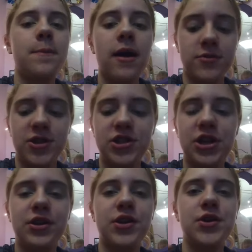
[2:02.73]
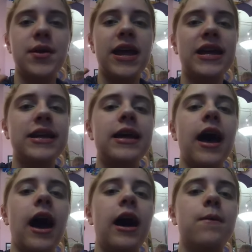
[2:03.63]
about to show you, and
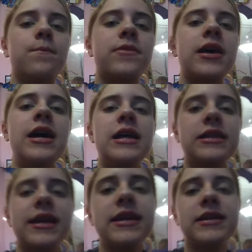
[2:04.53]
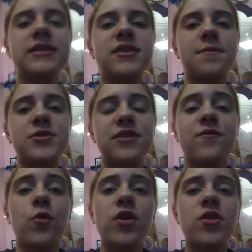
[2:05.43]
um, link in the description
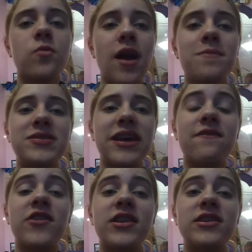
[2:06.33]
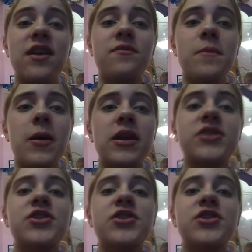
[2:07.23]
for the website for the Tough Mudder.